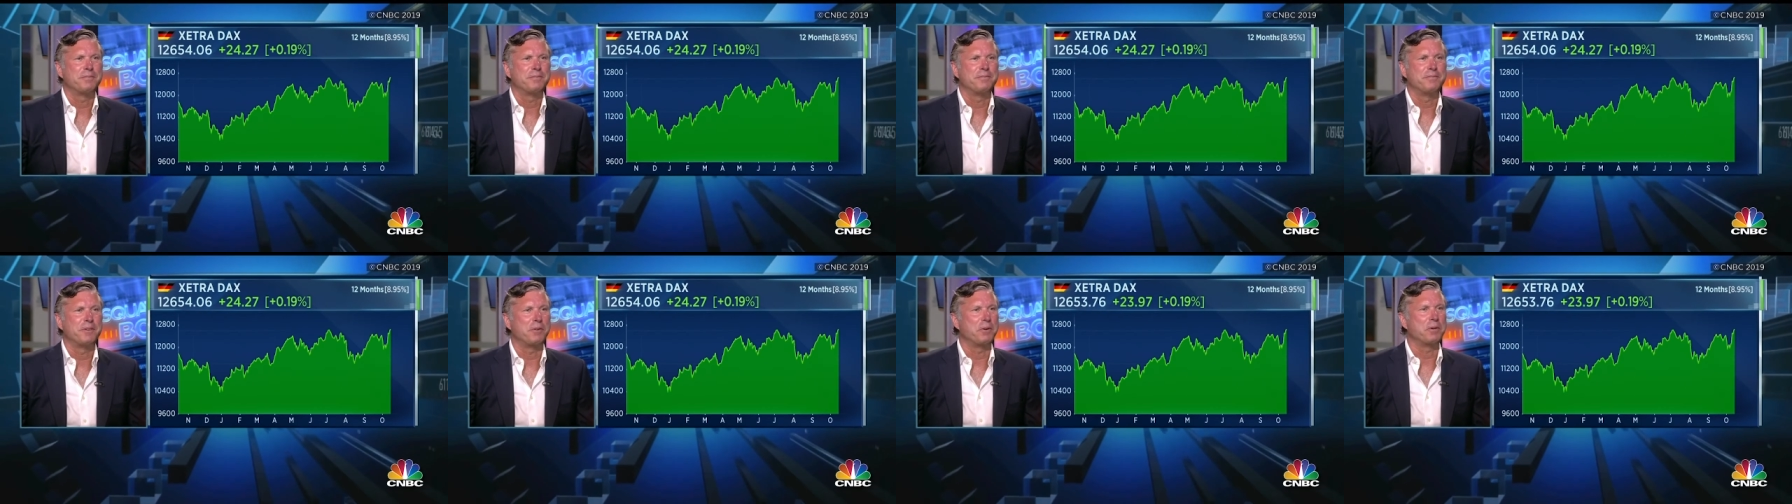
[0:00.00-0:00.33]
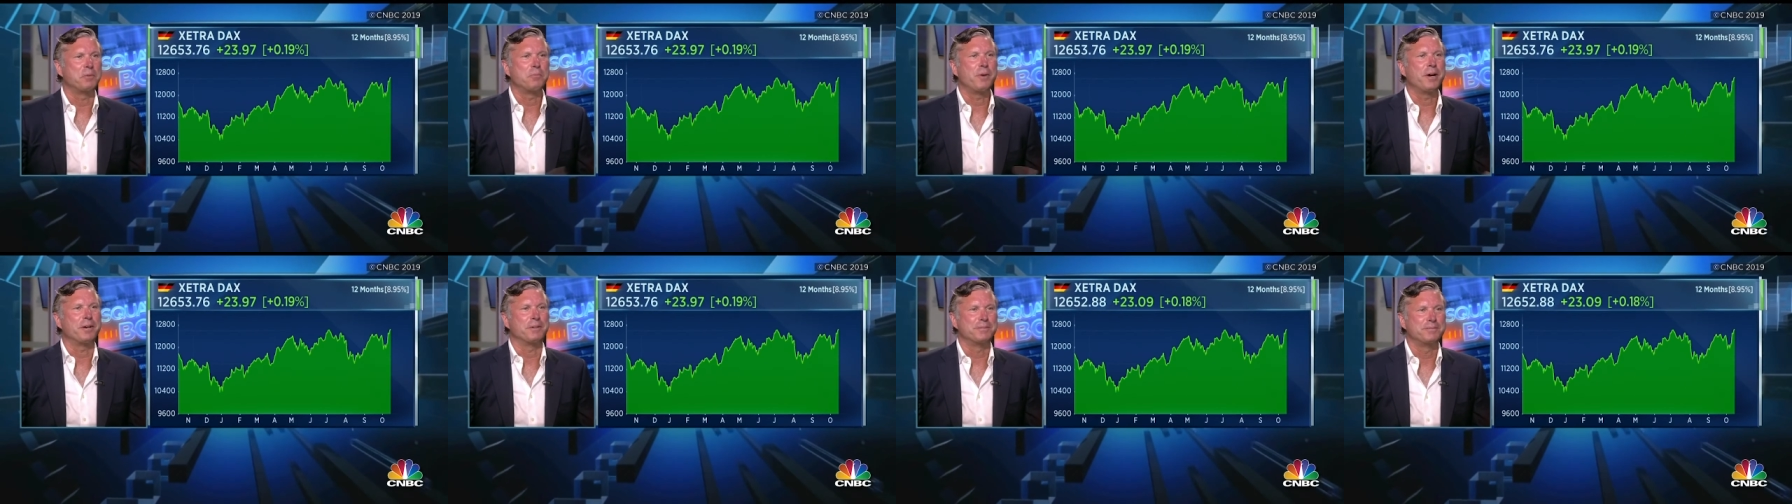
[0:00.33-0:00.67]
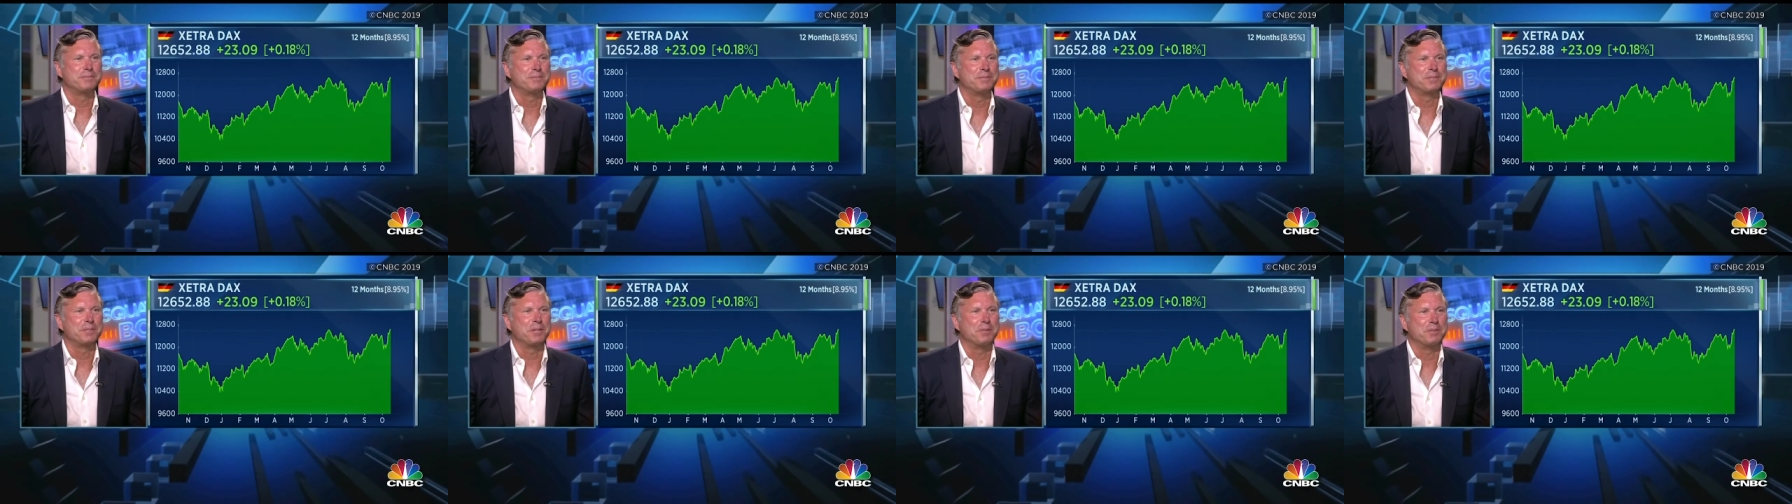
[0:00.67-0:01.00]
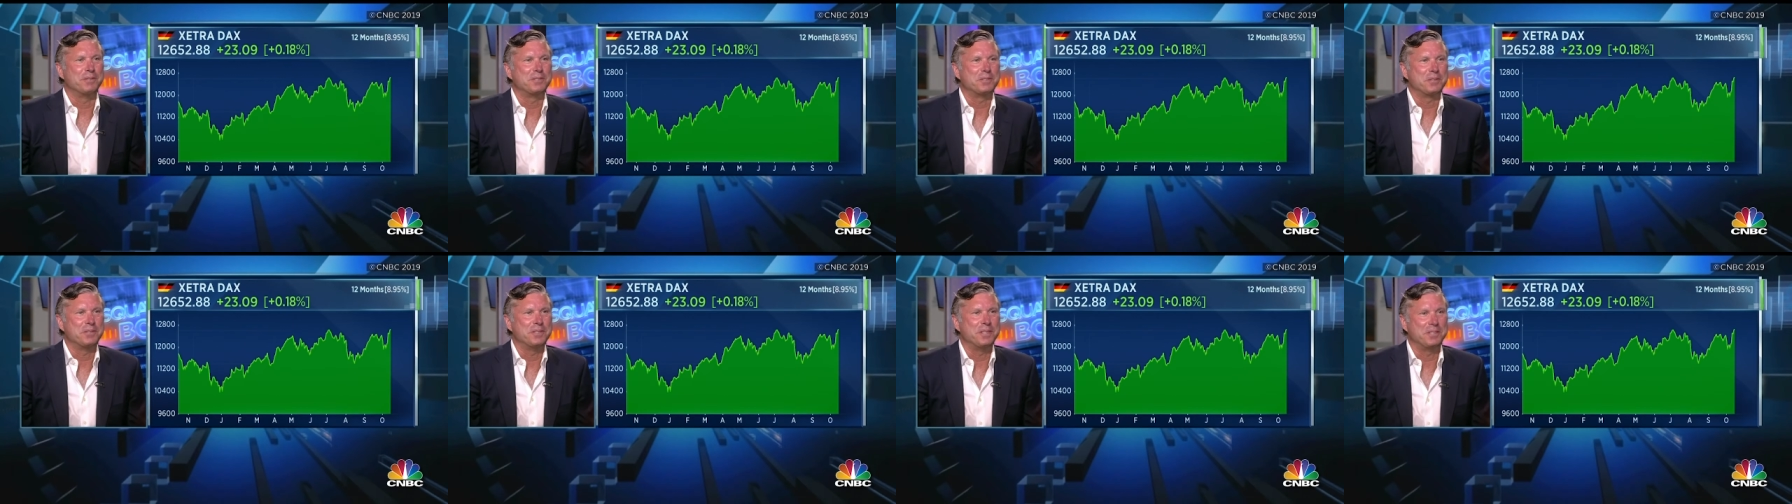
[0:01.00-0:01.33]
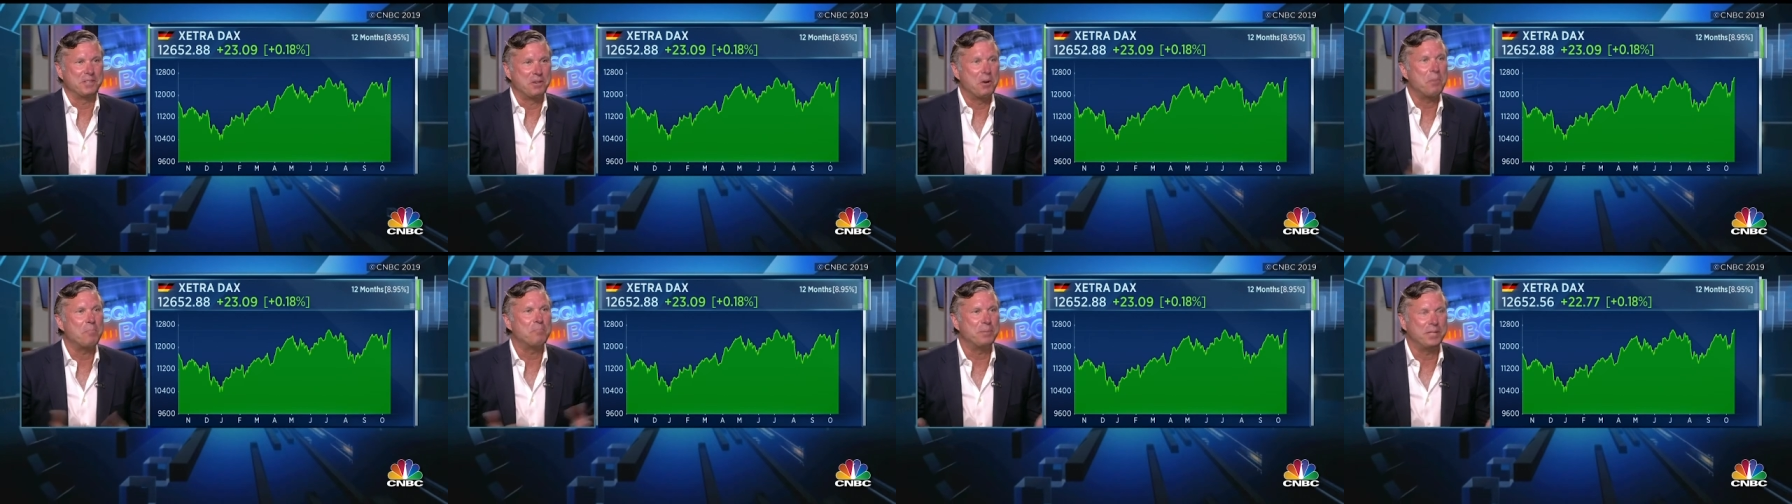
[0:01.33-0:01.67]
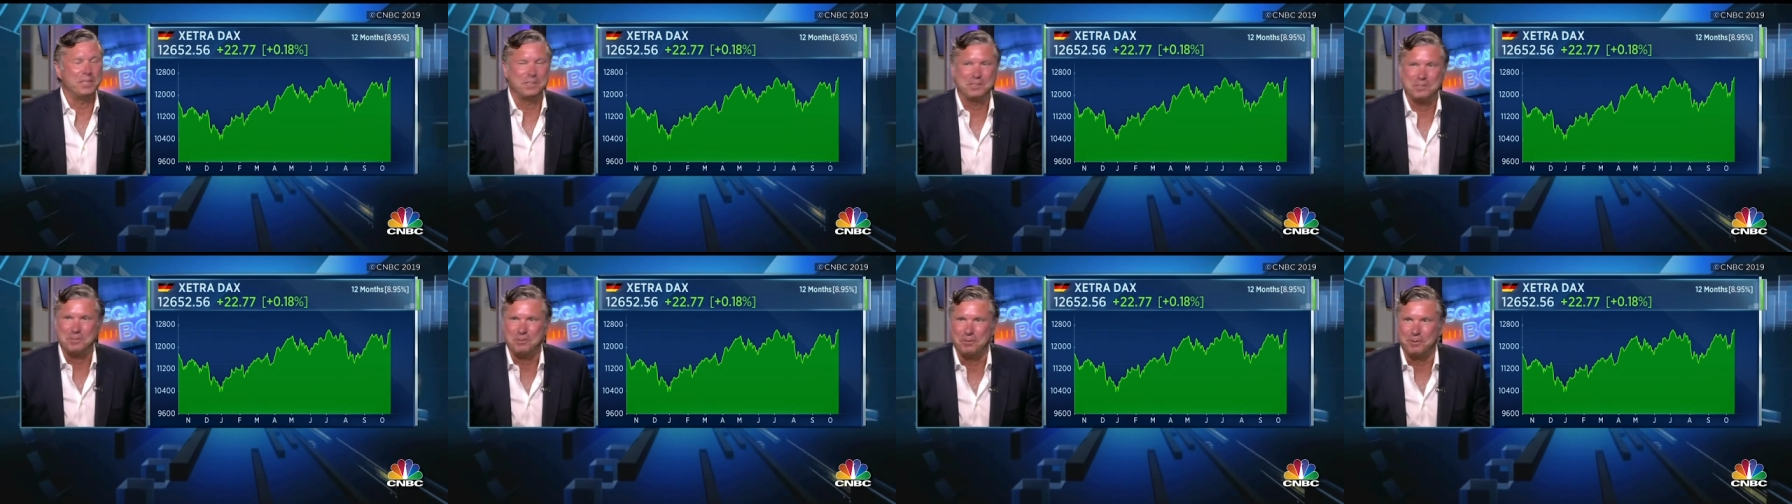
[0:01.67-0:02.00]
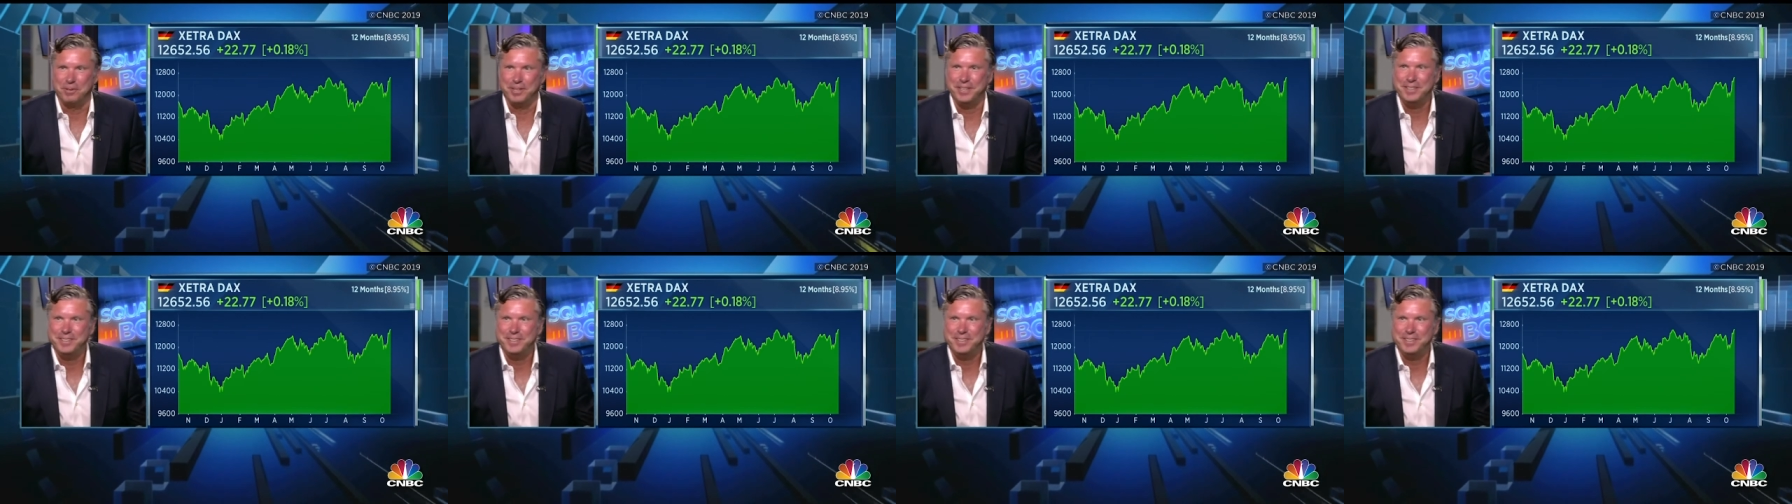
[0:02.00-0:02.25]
very well. So it's an upbeat story.